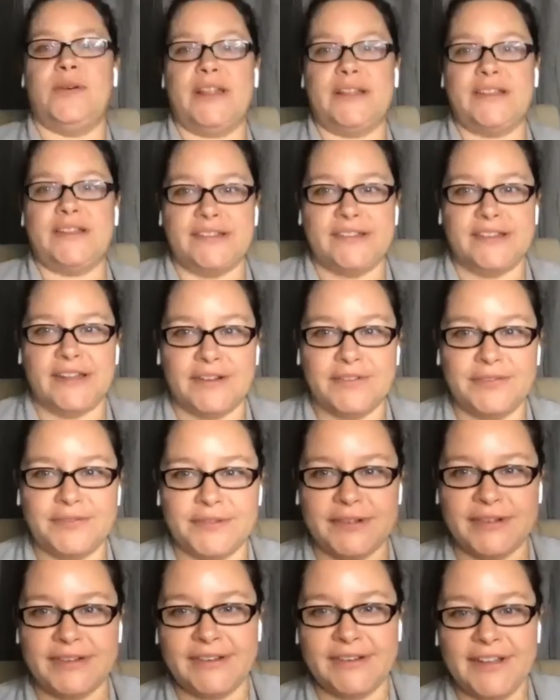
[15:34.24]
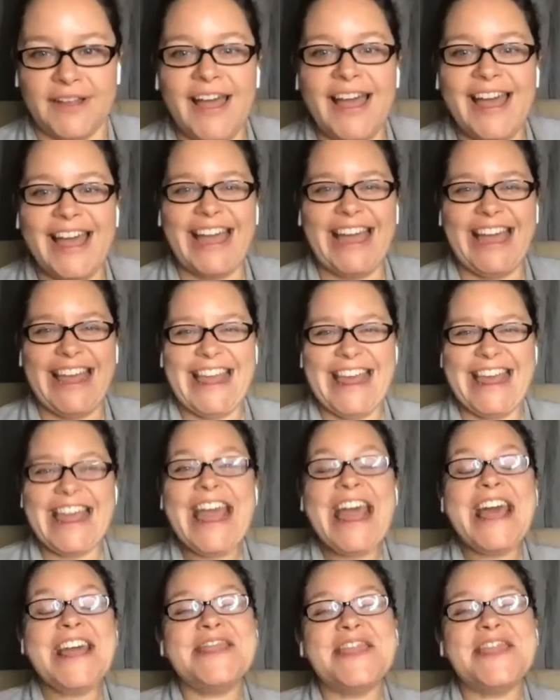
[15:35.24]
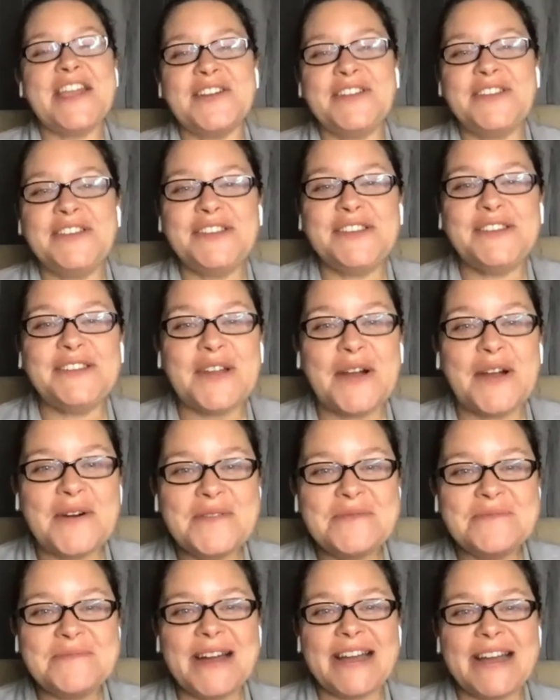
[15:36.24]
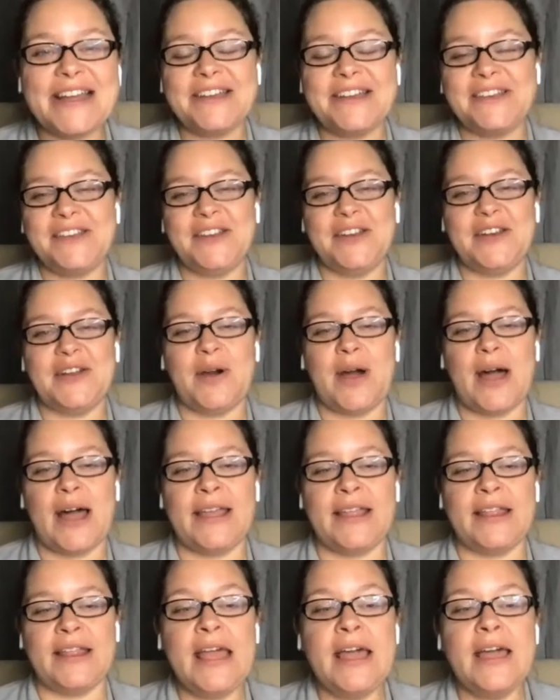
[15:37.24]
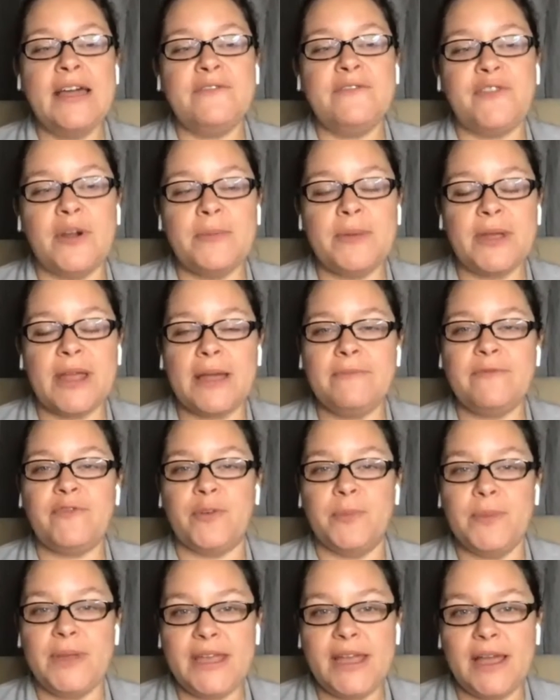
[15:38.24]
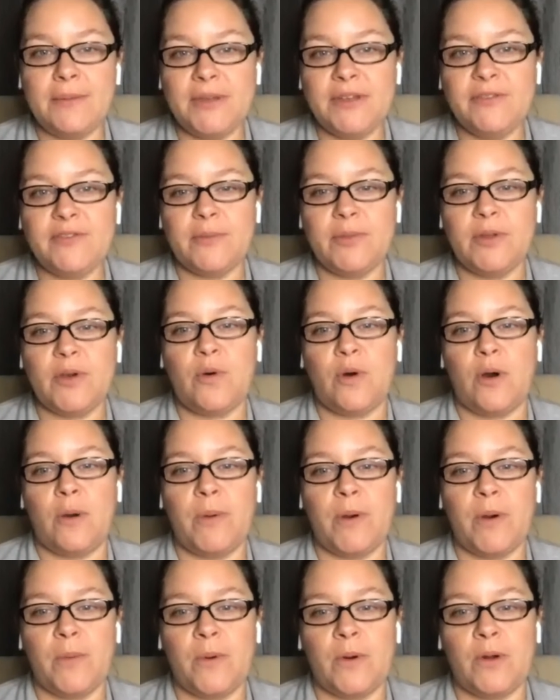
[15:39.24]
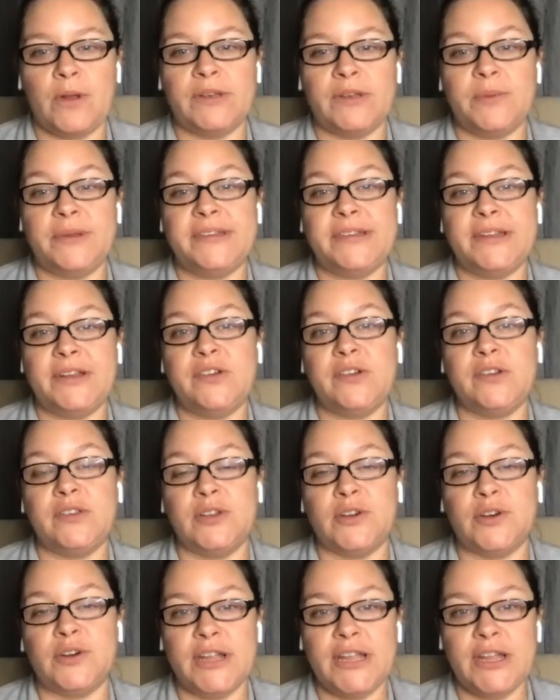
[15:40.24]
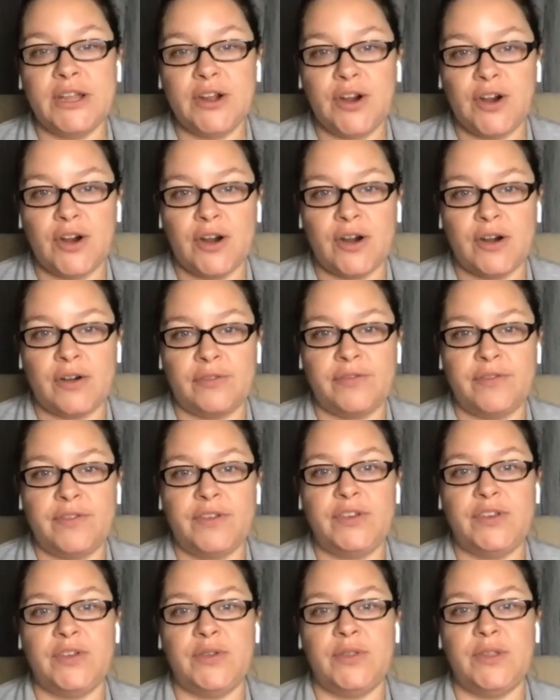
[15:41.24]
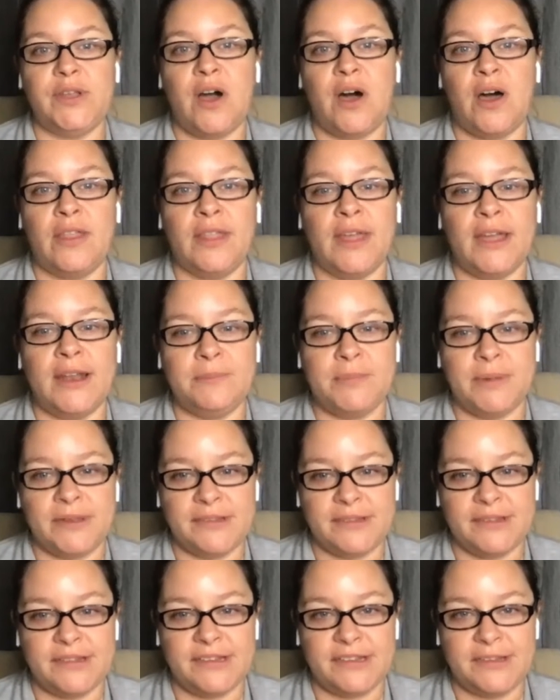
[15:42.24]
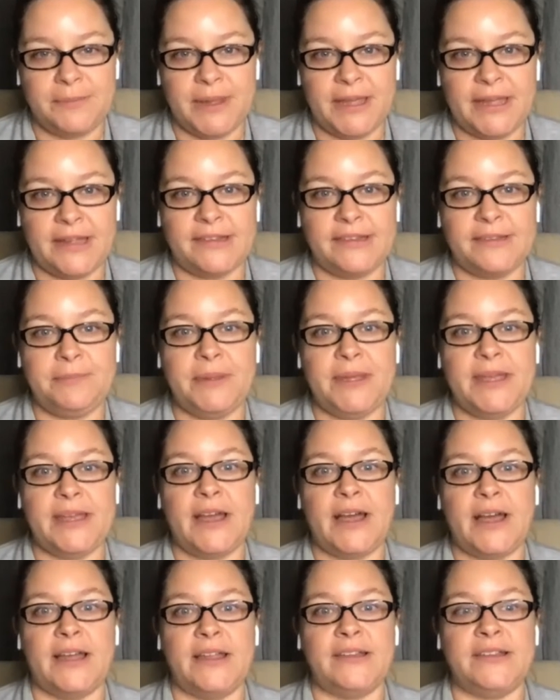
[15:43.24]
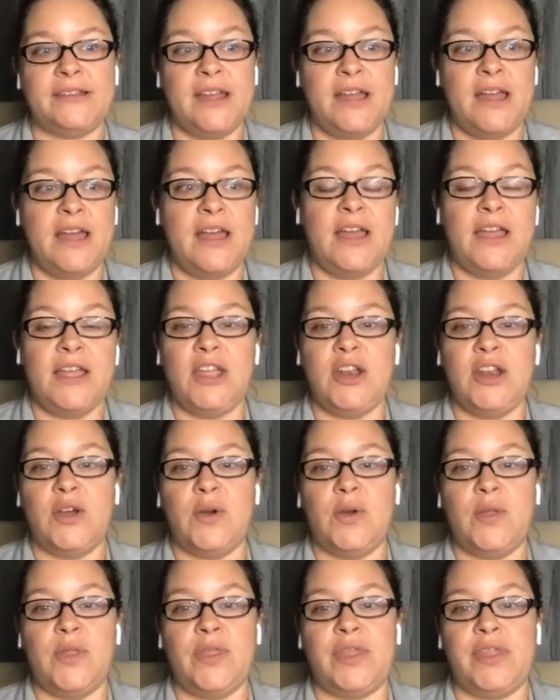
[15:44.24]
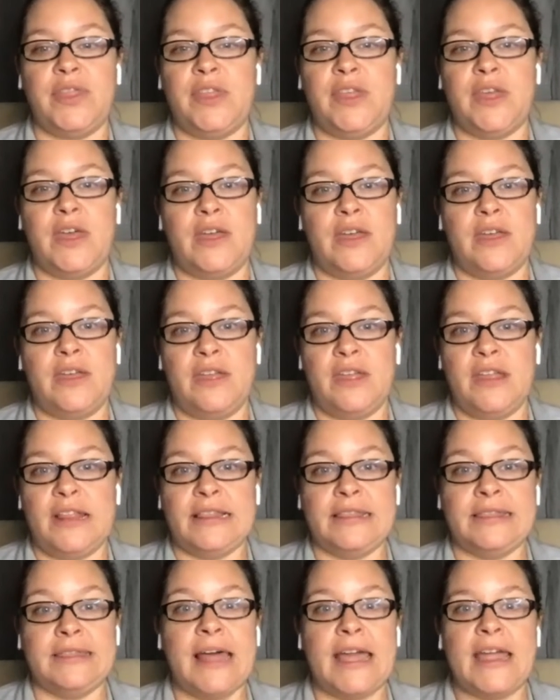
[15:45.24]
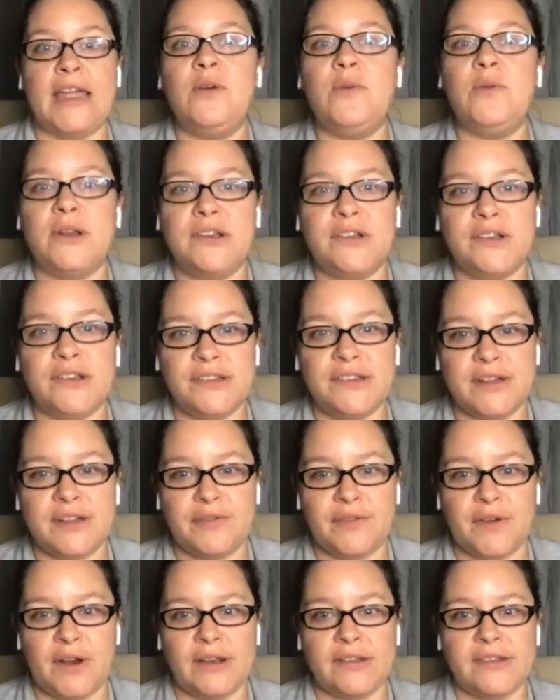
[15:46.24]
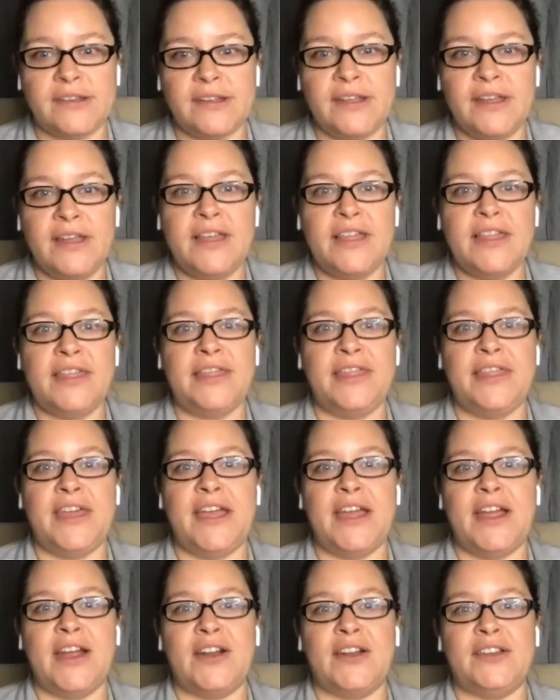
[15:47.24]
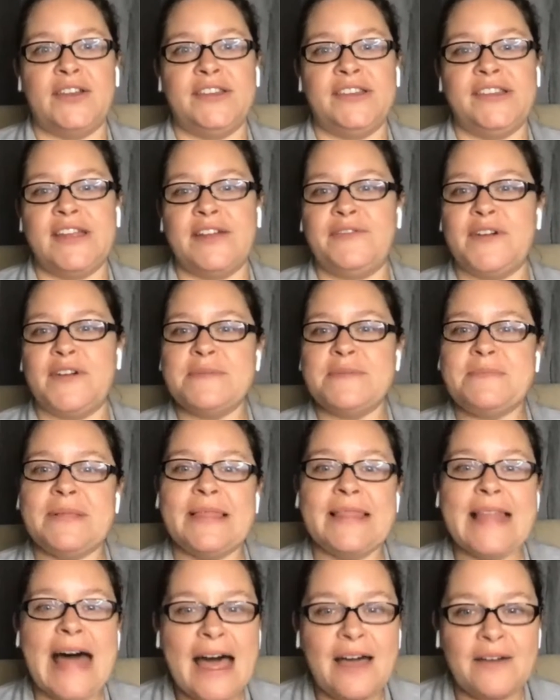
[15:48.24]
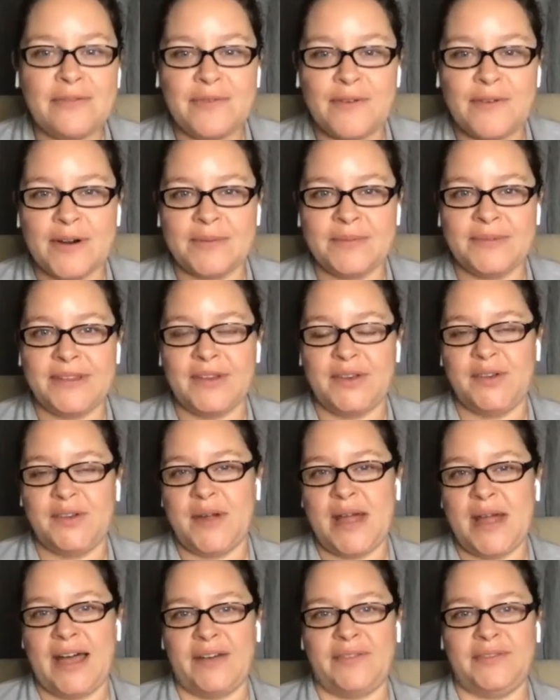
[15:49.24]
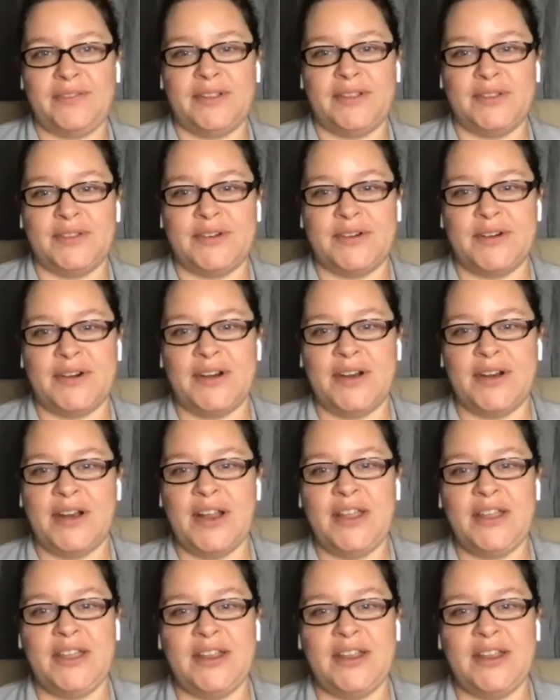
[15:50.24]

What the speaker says: that's a tough one. There's so much, for me, coming from the corporate world, it was such a learning curve to the online business space because, the language is different. There's different platforms that you have to learn.